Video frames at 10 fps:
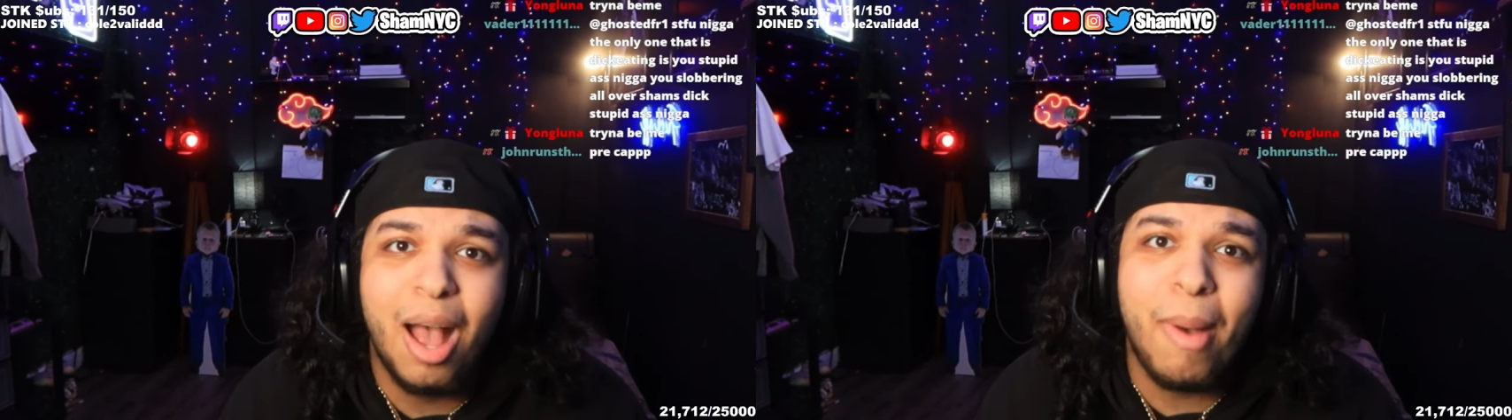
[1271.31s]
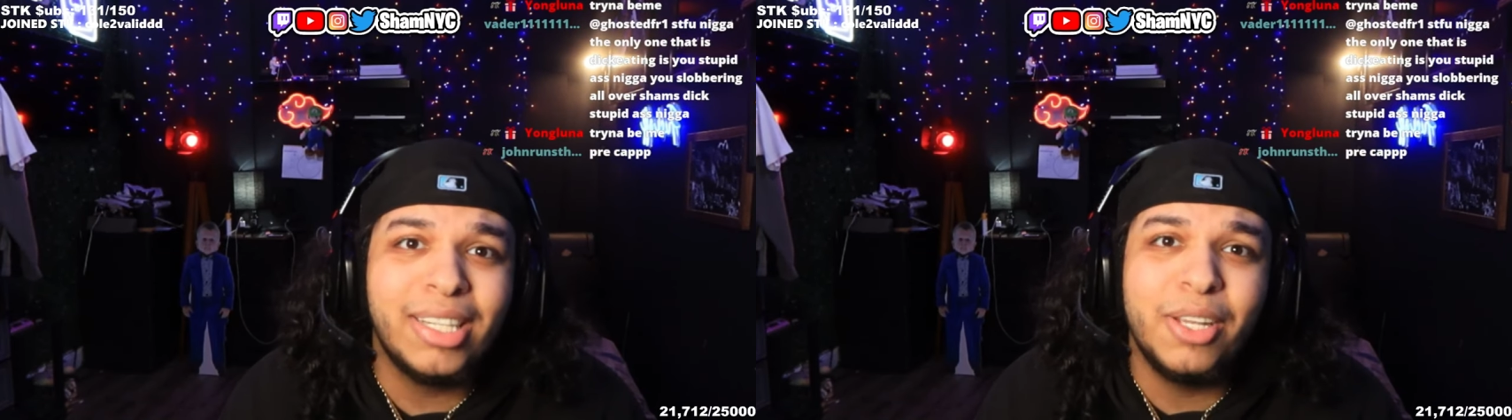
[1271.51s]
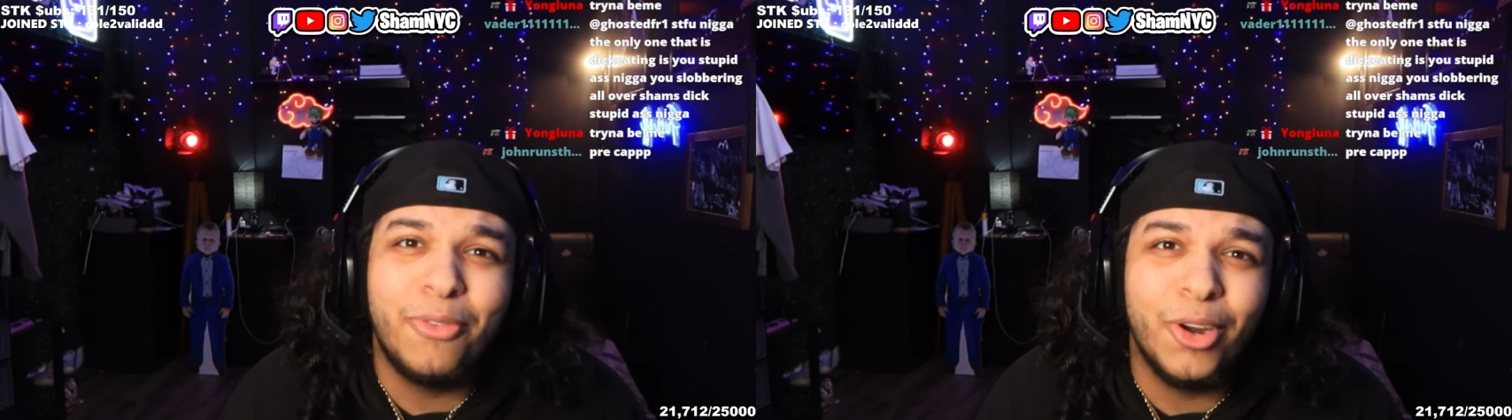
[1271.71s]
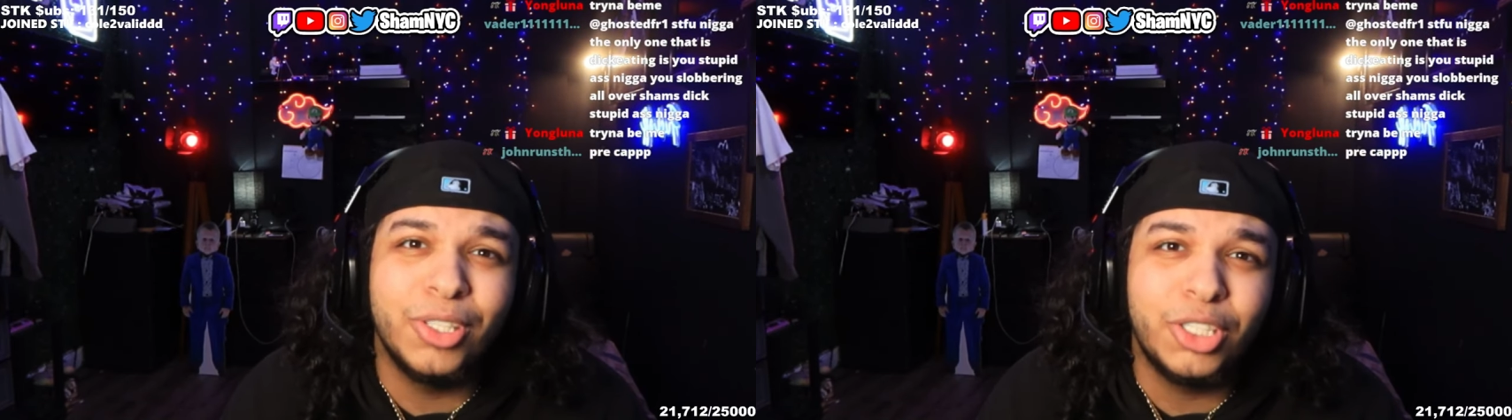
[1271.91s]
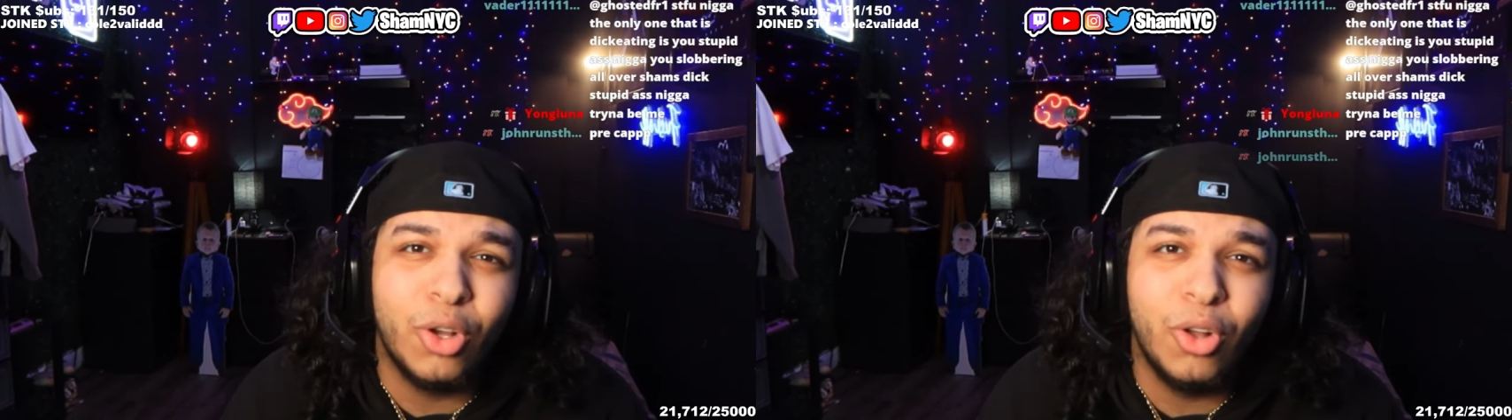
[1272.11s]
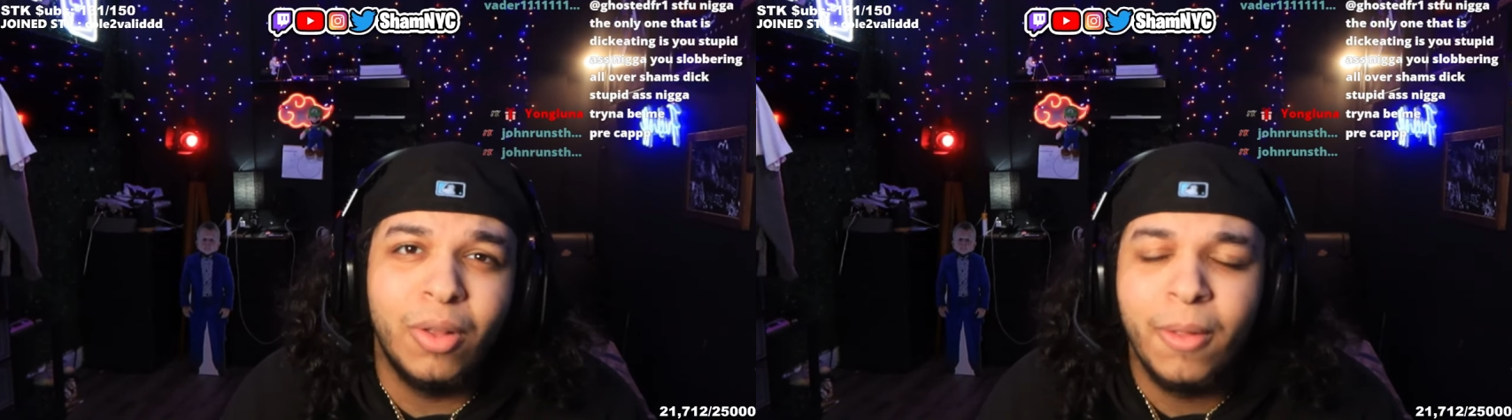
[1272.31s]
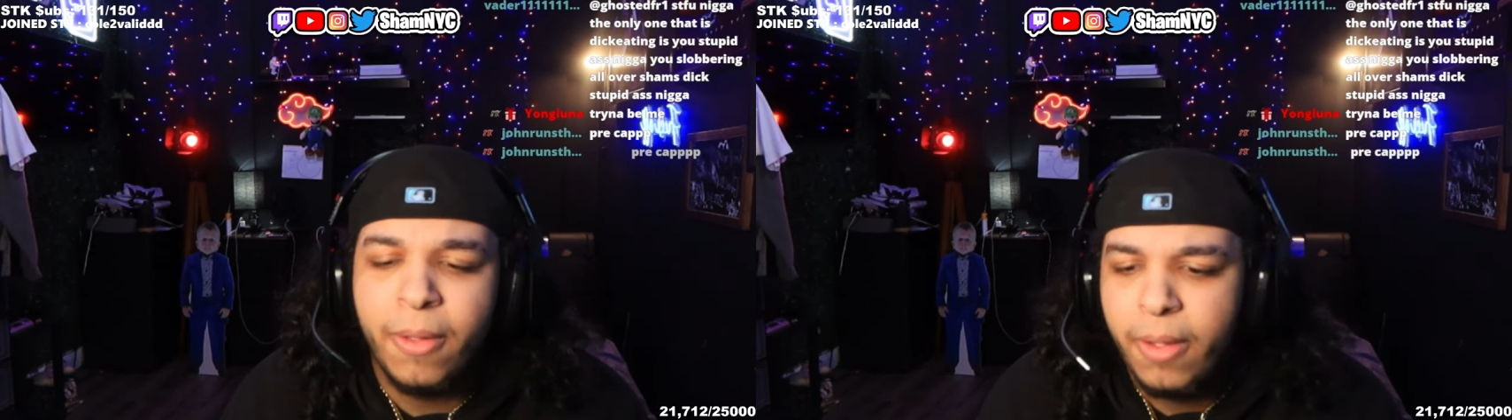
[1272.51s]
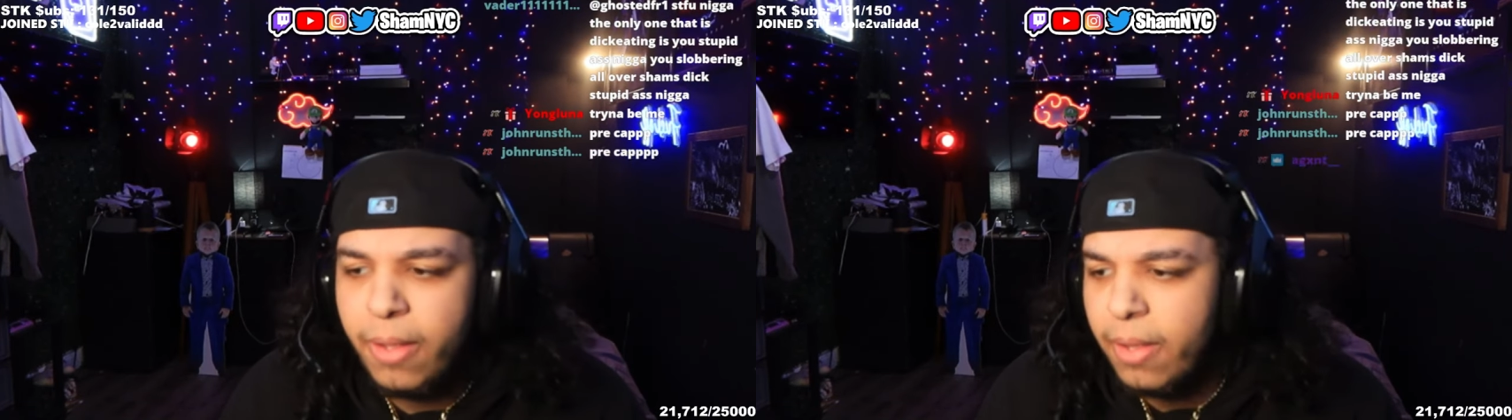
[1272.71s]
I'm actually fairly tall.
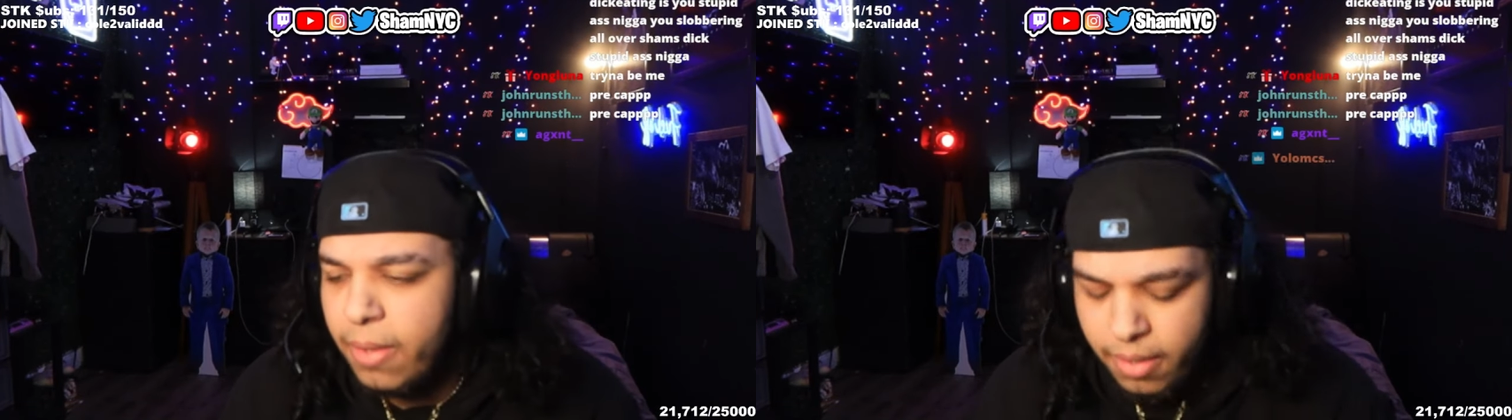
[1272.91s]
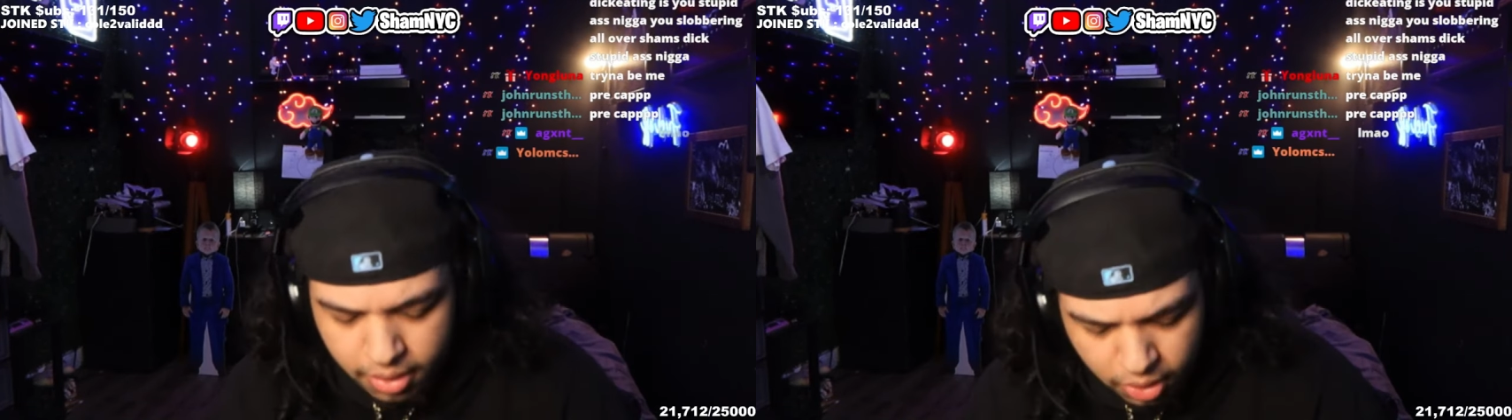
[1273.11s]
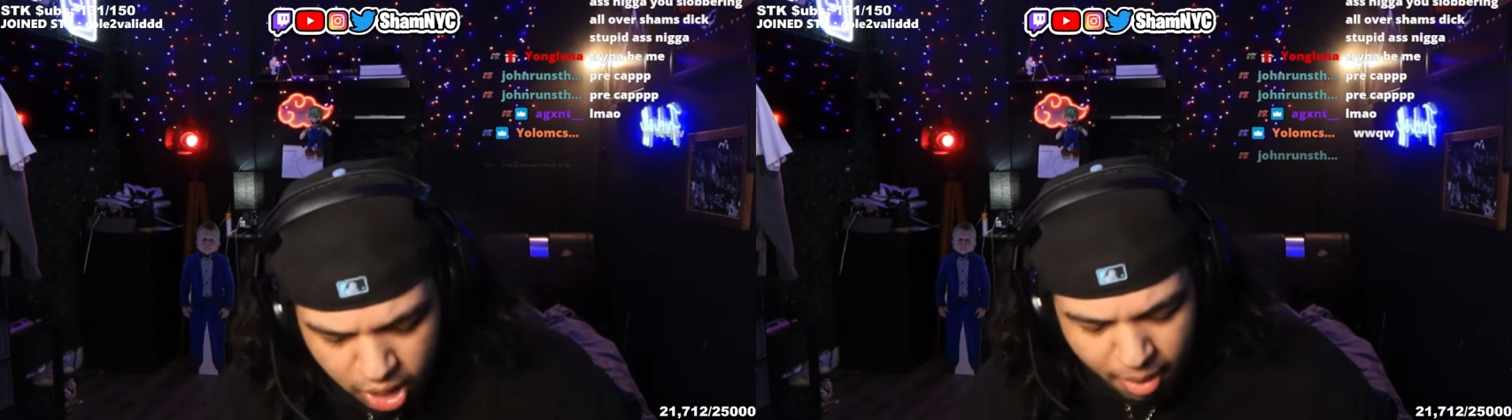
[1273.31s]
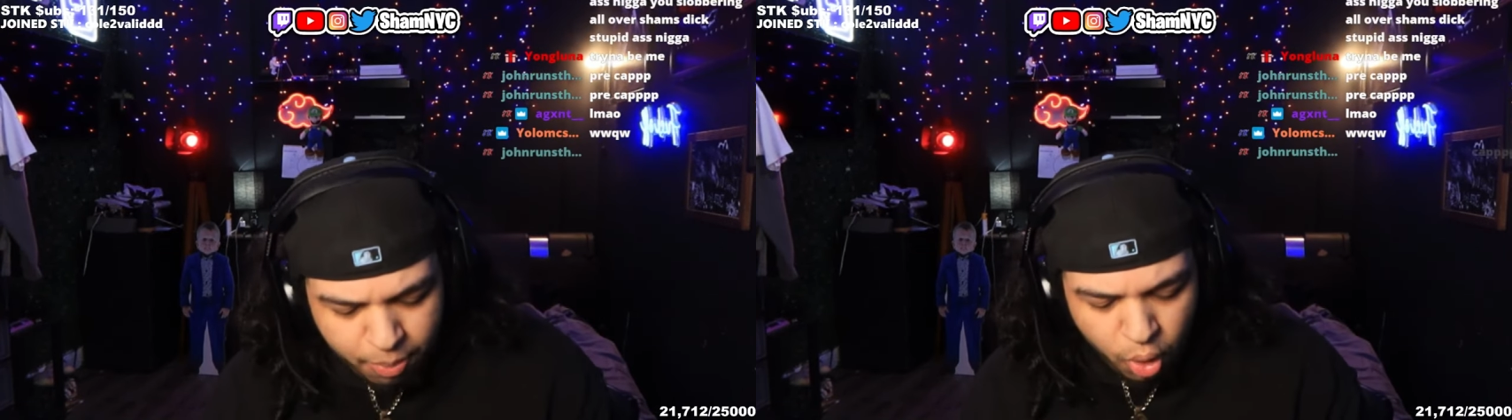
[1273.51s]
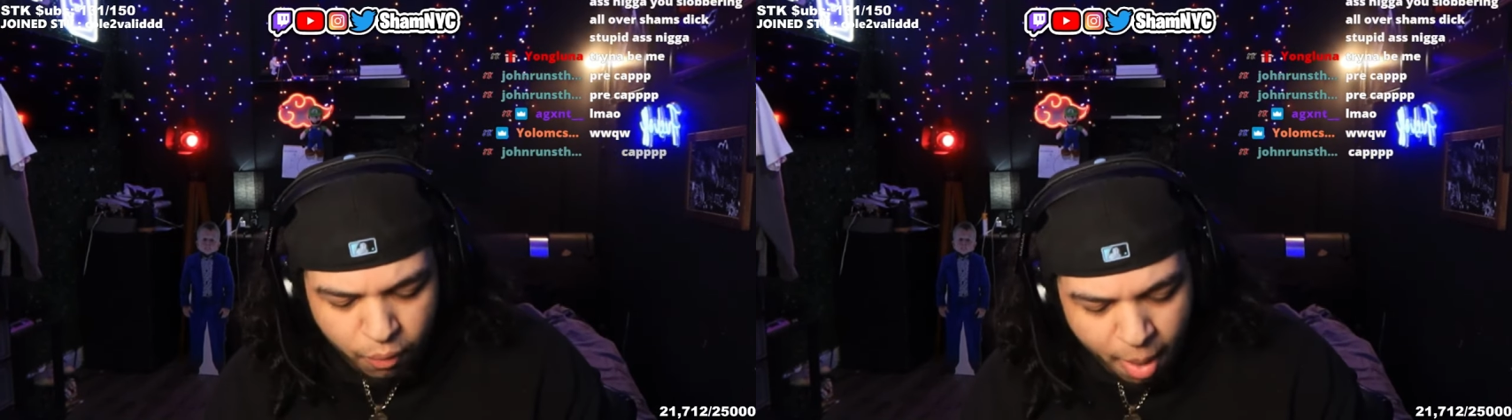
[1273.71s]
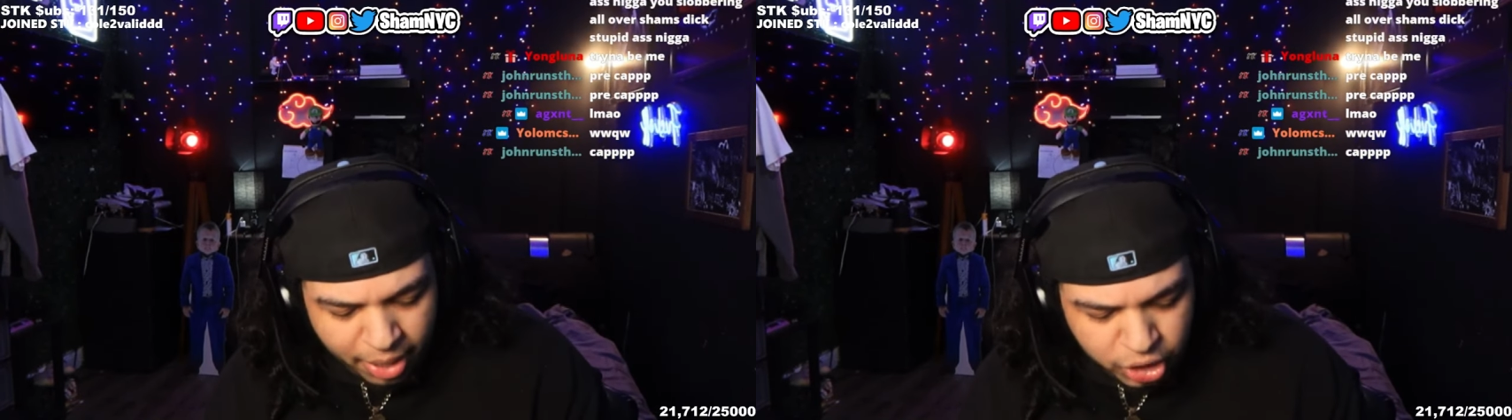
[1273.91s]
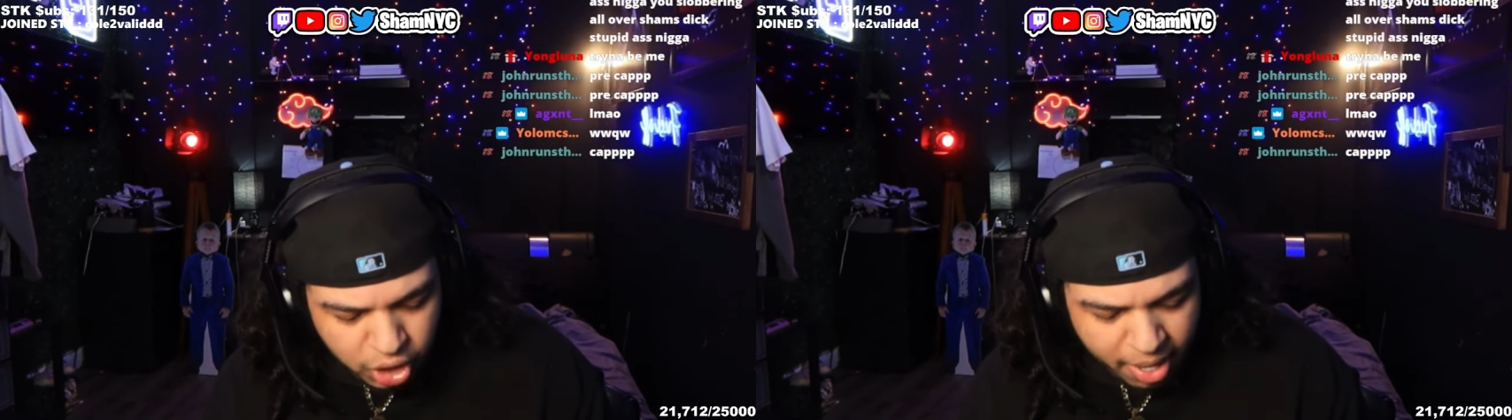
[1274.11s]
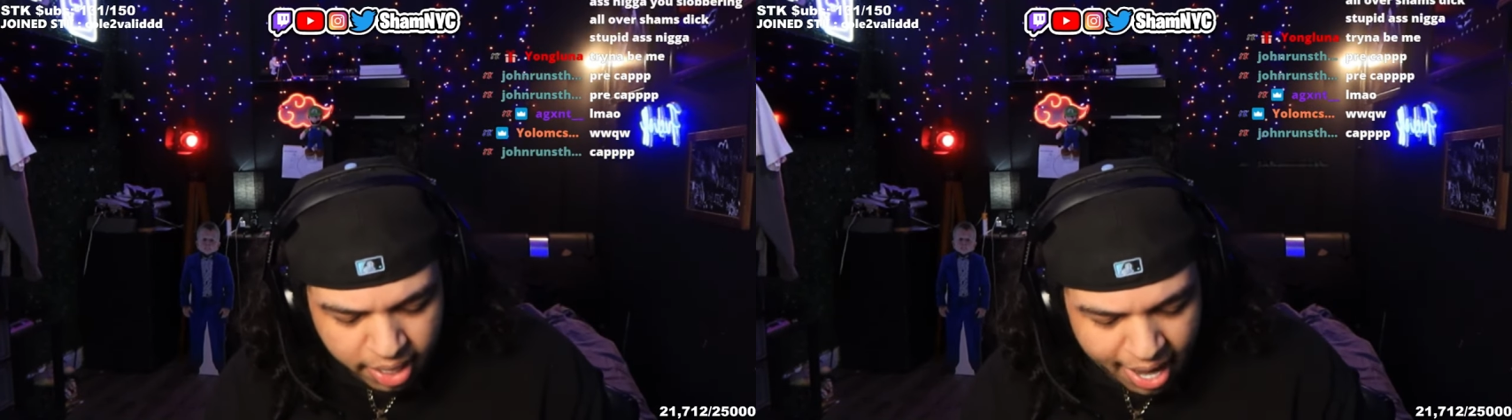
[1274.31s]
Look at my profile picture, my nigga.